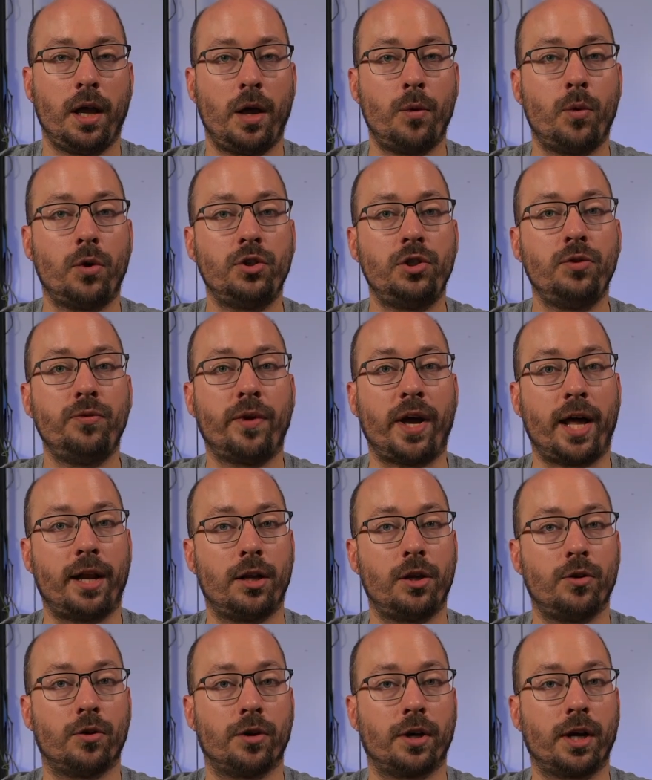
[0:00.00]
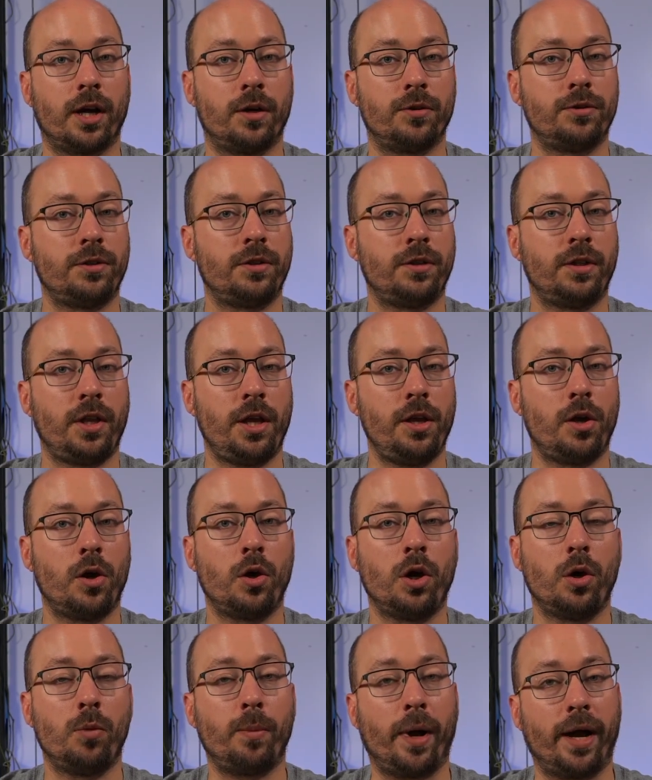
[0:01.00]
And once you've added your accounts, then you
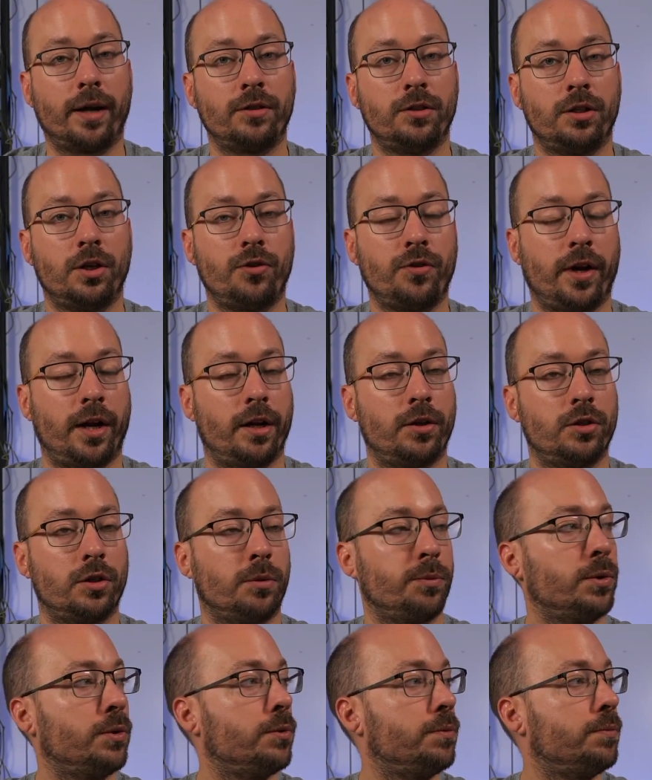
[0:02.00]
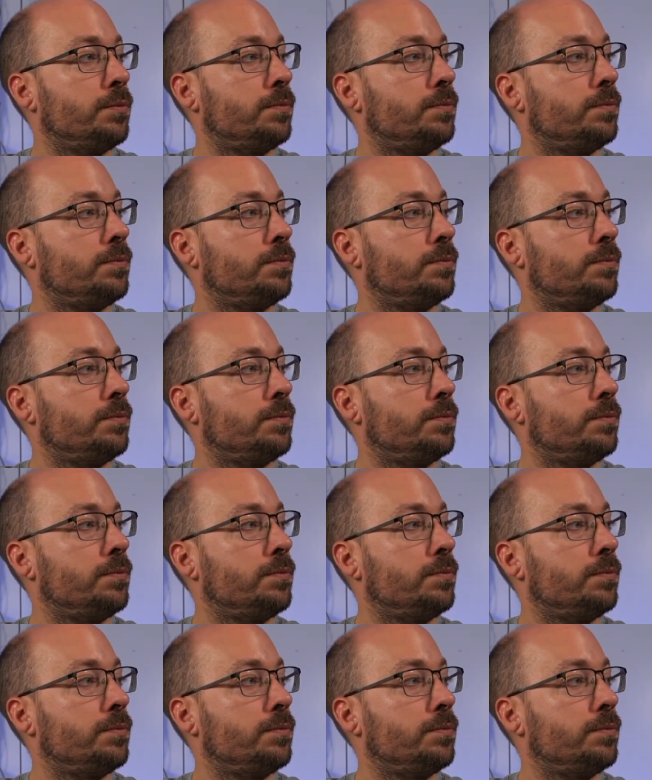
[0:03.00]
can go back to the trading terminal.